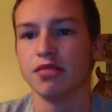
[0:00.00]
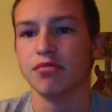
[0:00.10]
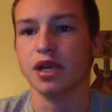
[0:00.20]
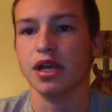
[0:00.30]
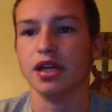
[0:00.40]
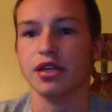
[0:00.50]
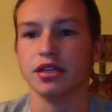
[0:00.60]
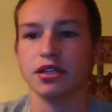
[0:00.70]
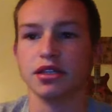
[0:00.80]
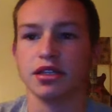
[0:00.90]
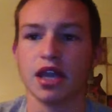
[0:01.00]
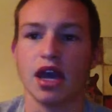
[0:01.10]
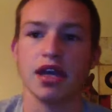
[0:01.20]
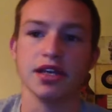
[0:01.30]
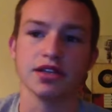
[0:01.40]
but
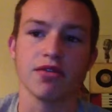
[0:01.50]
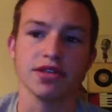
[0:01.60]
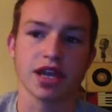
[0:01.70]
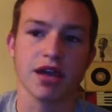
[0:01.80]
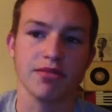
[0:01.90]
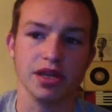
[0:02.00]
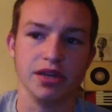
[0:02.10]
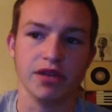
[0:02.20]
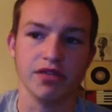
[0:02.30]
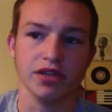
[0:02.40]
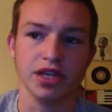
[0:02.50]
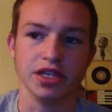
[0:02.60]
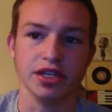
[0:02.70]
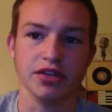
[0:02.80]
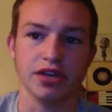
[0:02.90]
God has always accompanied
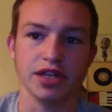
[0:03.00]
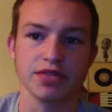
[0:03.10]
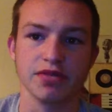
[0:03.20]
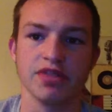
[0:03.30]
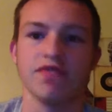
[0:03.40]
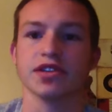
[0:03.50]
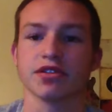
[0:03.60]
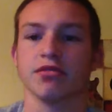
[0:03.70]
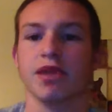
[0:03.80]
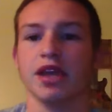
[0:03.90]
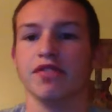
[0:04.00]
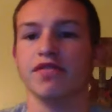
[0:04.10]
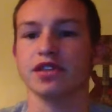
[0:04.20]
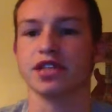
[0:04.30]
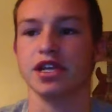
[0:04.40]
revelation and grace with physical
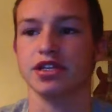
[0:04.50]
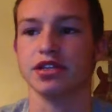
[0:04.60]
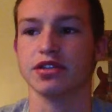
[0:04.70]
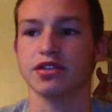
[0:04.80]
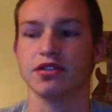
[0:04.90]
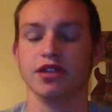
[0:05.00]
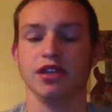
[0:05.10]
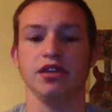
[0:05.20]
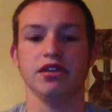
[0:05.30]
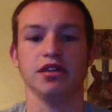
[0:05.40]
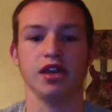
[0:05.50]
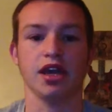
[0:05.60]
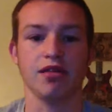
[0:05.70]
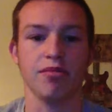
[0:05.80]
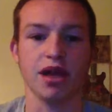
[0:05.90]
manifestations. So he
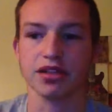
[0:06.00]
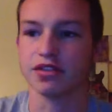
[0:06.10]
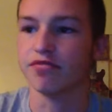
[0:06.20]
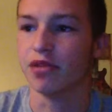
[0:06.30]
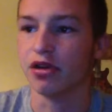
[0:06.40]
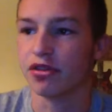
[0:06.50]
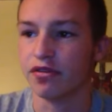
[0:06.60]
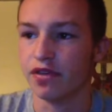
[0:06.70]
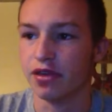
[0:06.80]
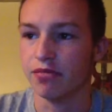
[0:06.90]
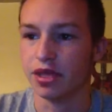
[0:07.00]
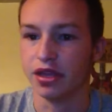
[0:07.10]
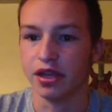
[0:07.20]
had a balance of both of them in